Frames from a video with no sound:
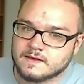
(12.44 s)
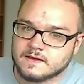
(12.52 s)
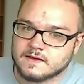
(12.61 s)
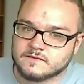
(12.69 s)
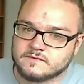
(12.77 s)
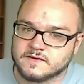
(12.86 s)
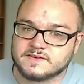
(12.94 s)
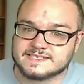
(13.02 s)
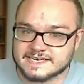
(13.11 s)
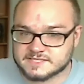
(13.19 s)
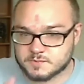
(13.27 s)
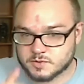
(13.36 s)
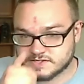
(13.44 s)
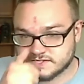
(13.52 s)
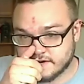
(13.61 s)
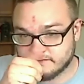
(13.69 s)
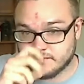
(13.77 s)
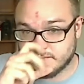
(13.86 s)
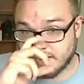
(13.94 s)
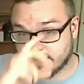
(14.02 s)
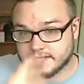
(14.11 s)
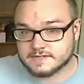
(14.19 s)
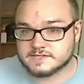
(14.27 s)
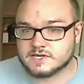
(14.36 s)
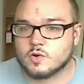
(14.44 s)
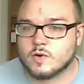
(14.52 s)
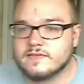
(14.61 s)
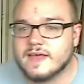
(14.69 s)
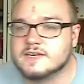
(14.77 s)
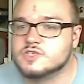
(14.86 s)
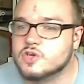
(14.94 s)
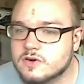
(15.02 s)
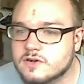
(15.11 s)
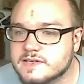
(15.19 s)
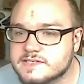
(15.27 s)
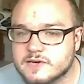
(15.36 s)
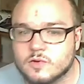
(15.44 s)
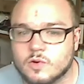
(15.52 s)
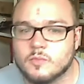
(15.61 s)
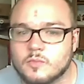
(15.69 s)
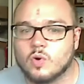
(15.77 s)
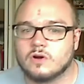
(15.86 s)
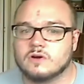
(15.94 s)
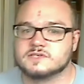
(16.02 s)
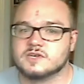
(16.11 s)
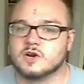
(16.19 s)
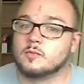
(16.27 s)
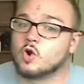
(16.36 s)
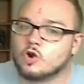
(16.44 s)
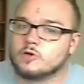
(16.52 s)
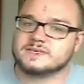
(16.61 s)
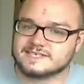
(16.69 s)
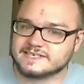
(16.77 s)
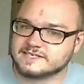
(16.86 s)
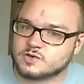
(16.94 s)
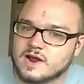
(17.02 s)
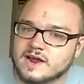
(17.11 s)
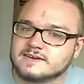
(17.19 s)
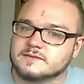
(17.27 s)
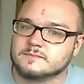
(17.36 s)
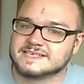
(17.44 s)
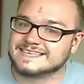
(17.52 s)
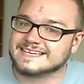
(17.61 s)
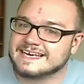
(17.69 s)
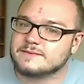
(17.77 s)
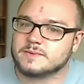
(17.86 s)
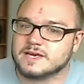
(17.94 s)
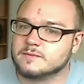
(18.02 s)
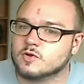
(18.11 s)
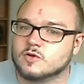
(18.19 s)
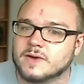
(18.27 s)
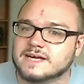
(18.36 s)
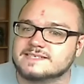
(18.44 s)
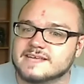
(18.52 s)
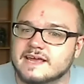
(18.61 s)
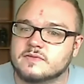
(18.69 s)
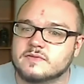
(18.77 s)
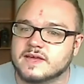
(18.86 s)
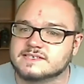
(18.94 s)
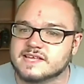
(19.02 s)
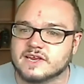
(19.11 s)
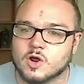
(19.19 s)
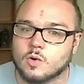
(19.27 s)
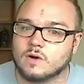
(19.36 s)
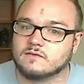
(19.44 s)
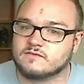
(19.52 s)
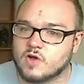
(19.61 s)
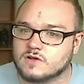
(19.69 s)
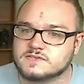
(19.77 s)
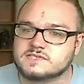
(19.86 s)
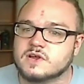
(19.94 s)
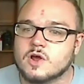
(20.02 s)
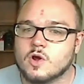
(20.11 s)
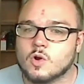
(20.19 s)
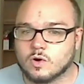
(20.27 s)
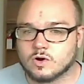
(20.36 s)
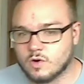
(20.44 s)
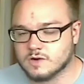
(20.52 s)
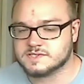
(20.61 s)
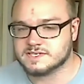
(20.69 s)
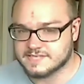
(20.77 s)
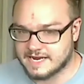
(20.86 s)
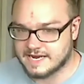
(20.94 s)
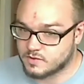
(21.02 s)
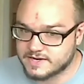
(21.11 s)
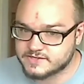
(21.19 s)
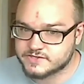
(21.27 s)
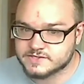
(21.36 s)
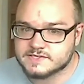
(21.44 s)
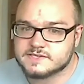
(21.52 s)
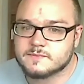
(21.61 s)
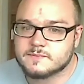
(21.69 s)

56% of Americans agreed that journalists and reporters are purposely trying to mislead people by saying things they know are false or gross exaggerations.